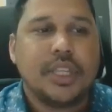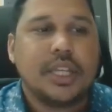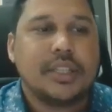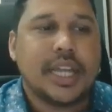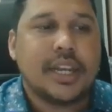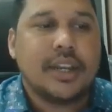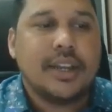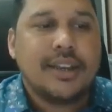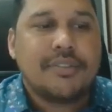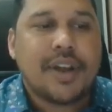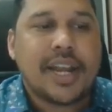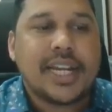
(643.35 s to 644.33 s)
Then
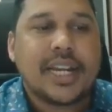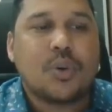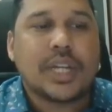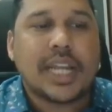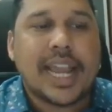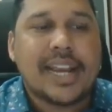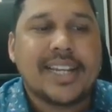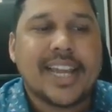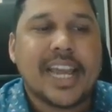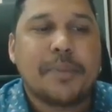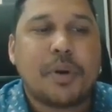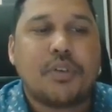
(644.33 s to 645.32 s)
find out
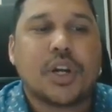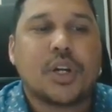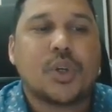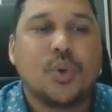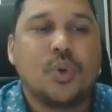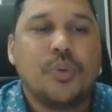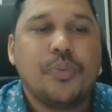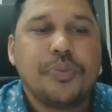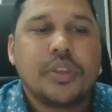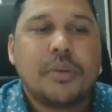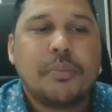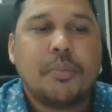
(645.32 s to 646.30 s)
88 power 2
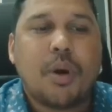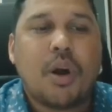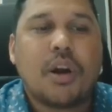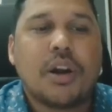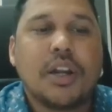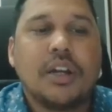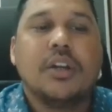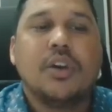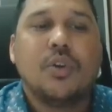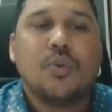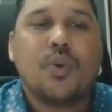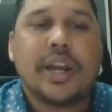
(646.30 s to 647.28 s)
mod
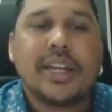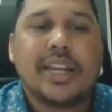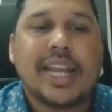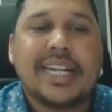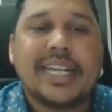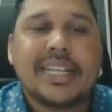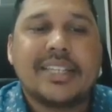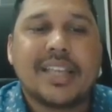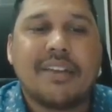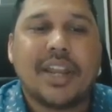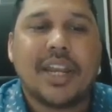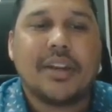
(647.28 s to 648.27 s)

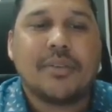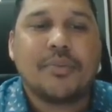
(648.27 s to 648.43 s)
187.